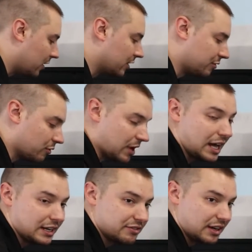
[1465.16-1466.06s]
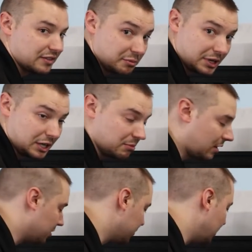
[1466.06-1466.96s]
on the 495, the bigger
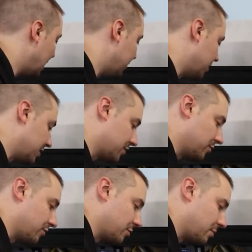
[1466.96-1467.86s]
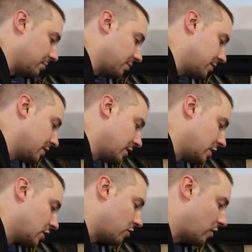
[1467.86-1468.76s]
models, you have your additional third pump
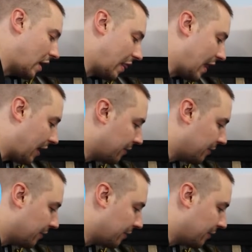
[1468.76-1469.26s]
right there.